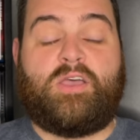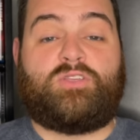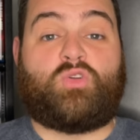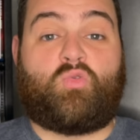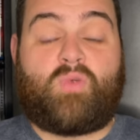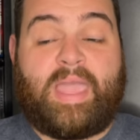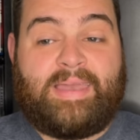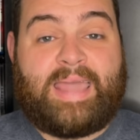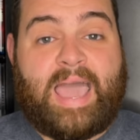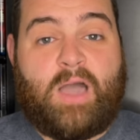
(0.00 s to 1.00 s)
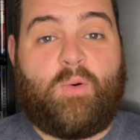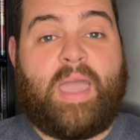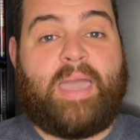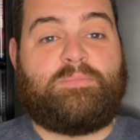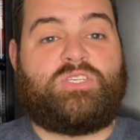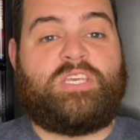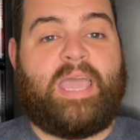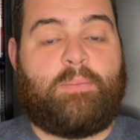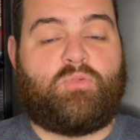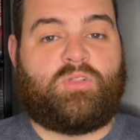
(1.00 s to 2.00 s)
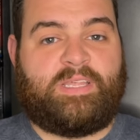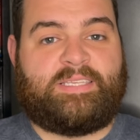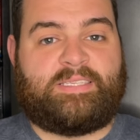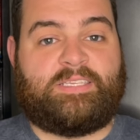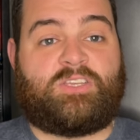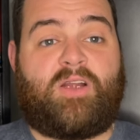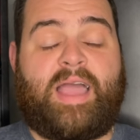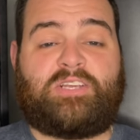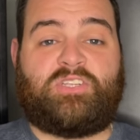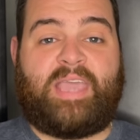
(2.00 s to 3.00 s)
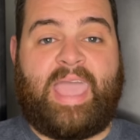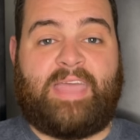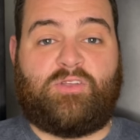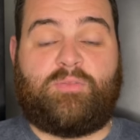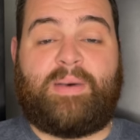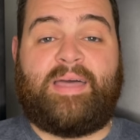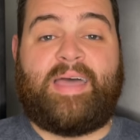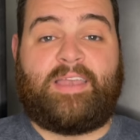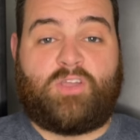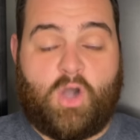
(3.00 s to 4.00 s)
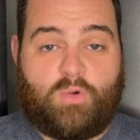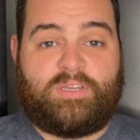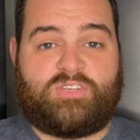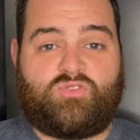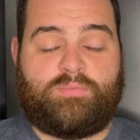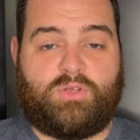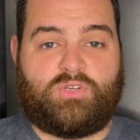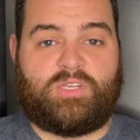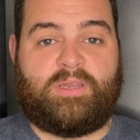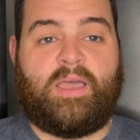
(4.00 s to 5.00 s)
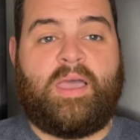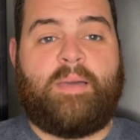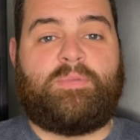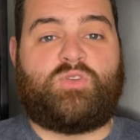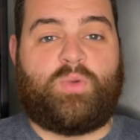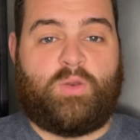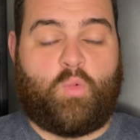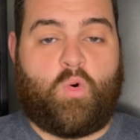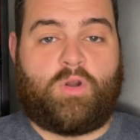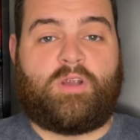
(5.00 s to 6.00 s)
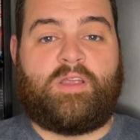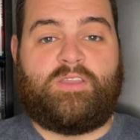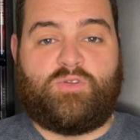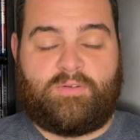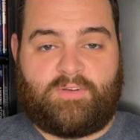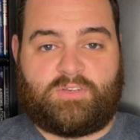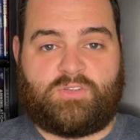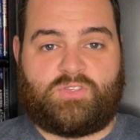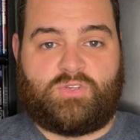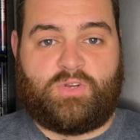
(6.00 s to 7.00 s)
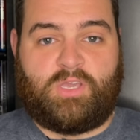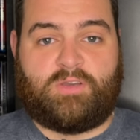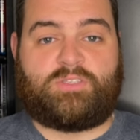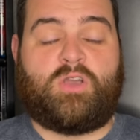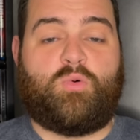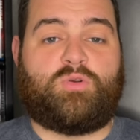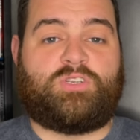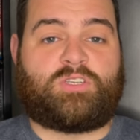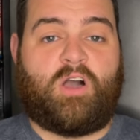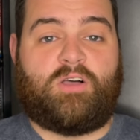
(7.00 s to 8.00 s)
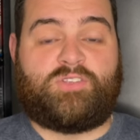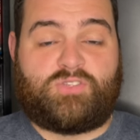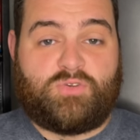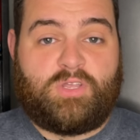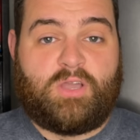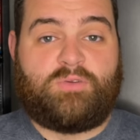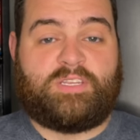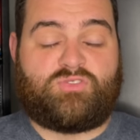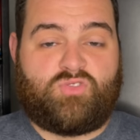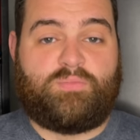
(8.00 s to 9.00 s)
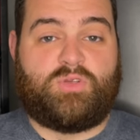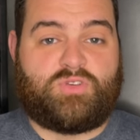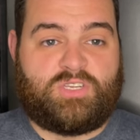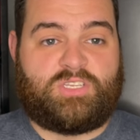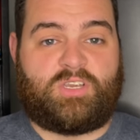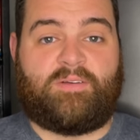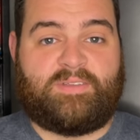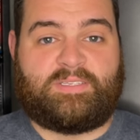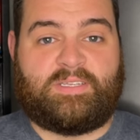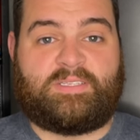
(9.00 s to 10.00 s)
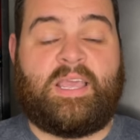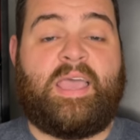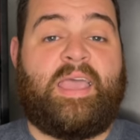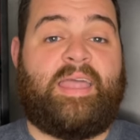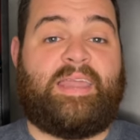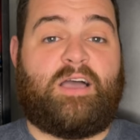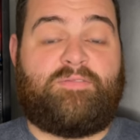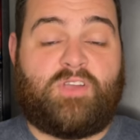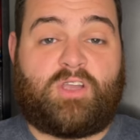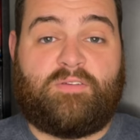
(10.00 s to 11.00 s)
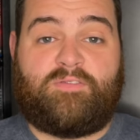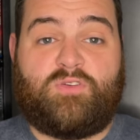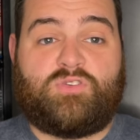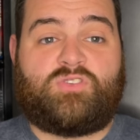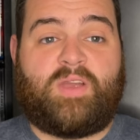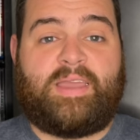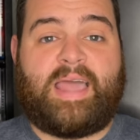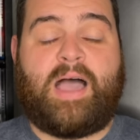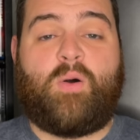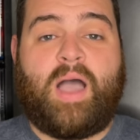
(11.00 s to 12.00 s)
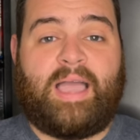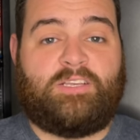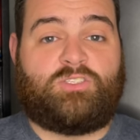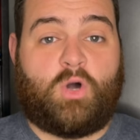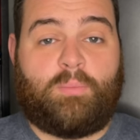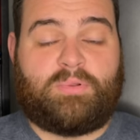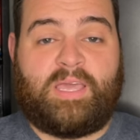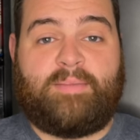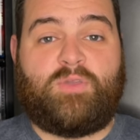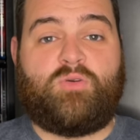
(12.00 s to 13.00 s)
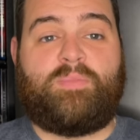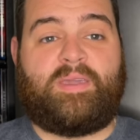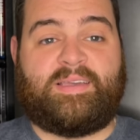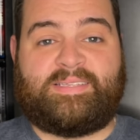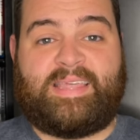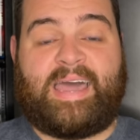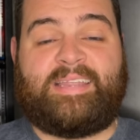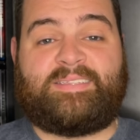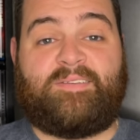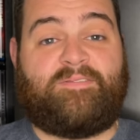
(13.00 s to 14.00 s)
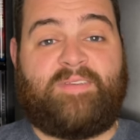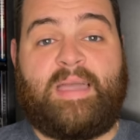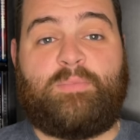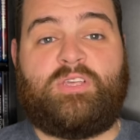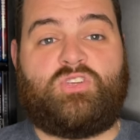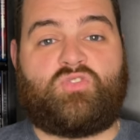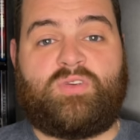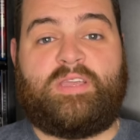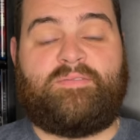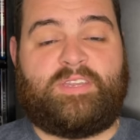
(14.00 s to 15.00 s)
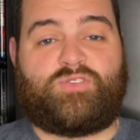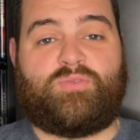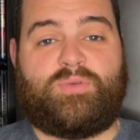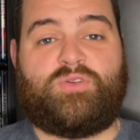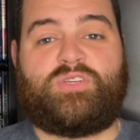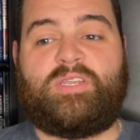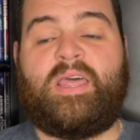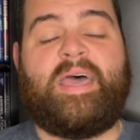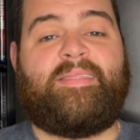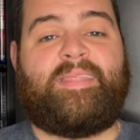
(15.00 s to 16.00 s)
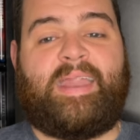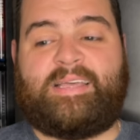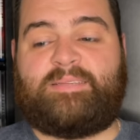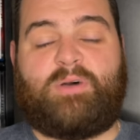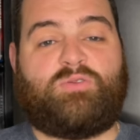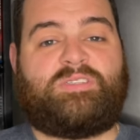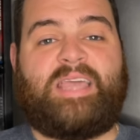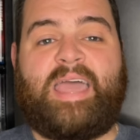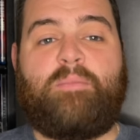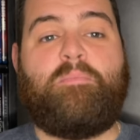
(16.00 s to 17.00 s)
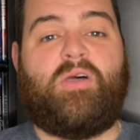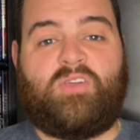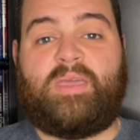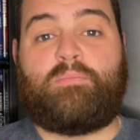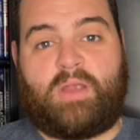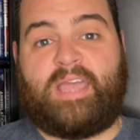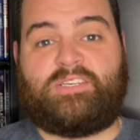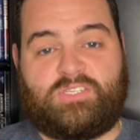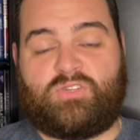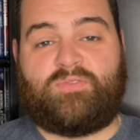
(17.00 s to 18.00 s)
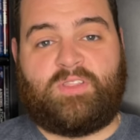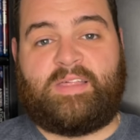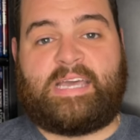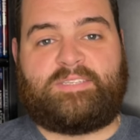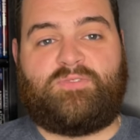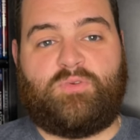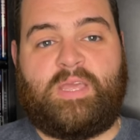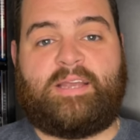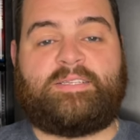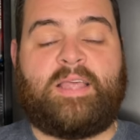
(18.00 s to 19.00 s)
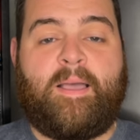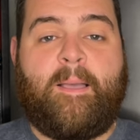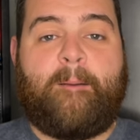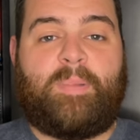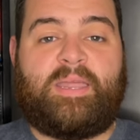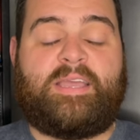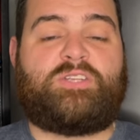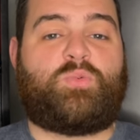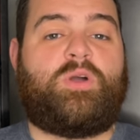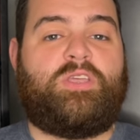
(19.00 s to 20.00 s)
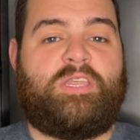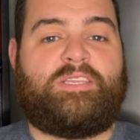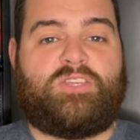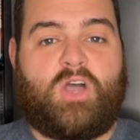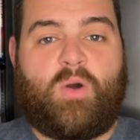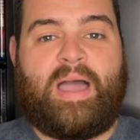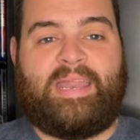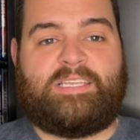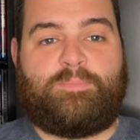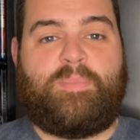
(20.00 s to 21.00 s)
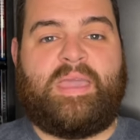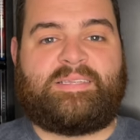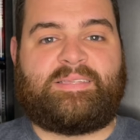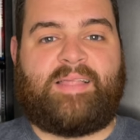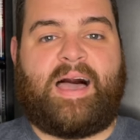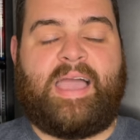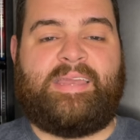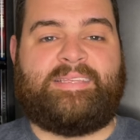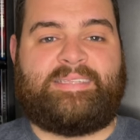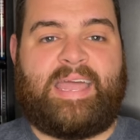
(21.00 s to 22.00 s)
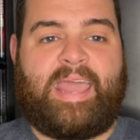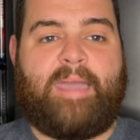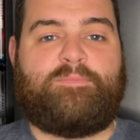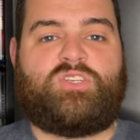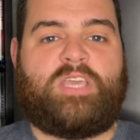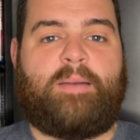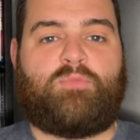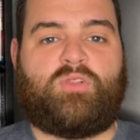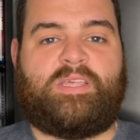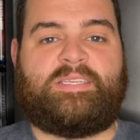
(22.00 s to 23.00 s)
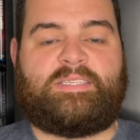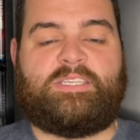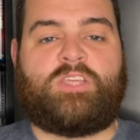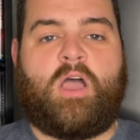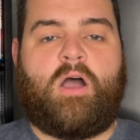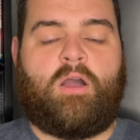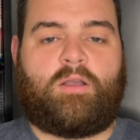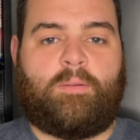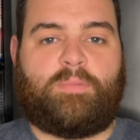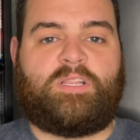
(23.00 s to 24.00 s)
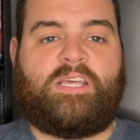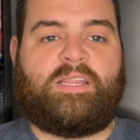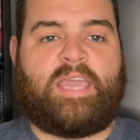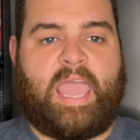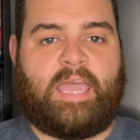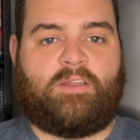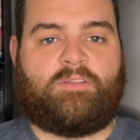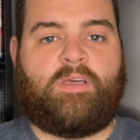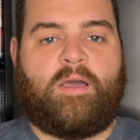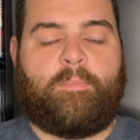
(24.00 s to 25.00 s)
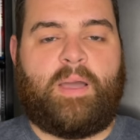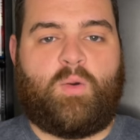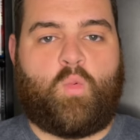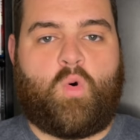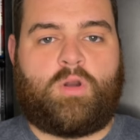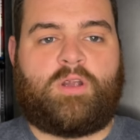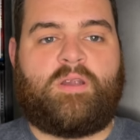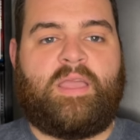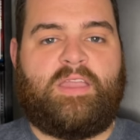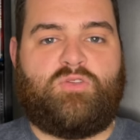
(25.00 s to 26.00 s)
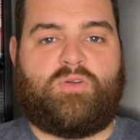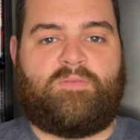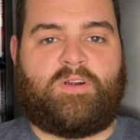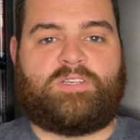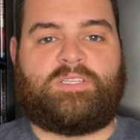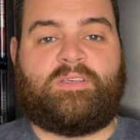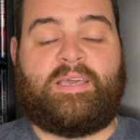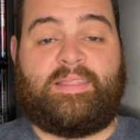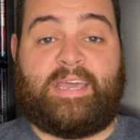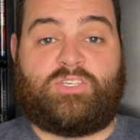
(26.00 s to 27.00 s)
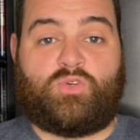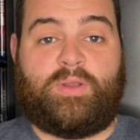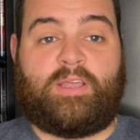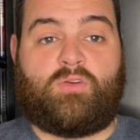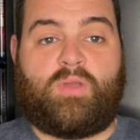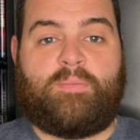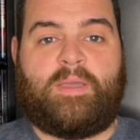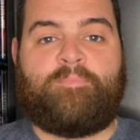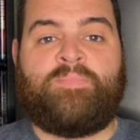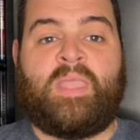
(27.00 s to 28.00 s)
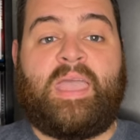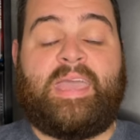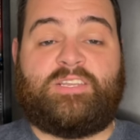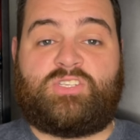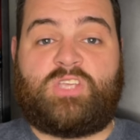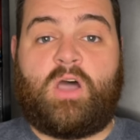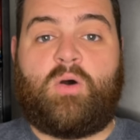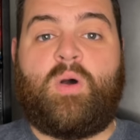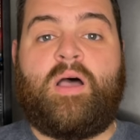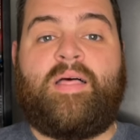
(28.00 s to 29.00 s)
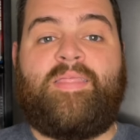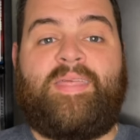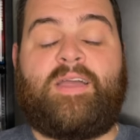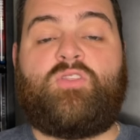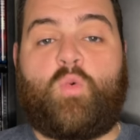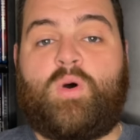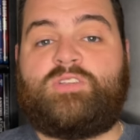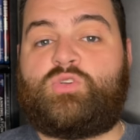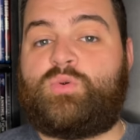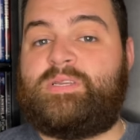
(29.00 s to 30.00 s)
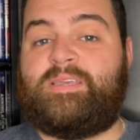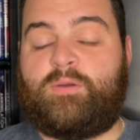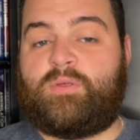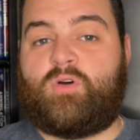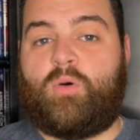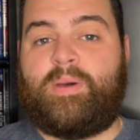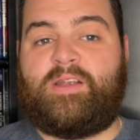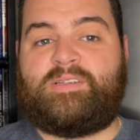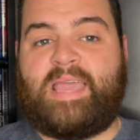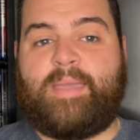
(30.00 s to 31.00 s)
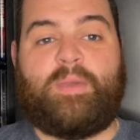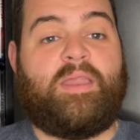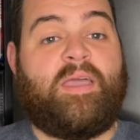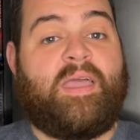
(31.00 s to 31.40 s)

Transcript: So right now, MGM releases are actually handled by that co-distribution between Warner and Universal Studios, which is called Studio Distribution Services. And now if you're confused right now, I don't blame you, because that is a family tree of distribution that has about 10 million branches over the last few years. But here's what you need to know at its baseline, is that MGM releases are completely handled by Warner and Universal in that joint agreement. And so they're the ones who are dealing with home entertainment.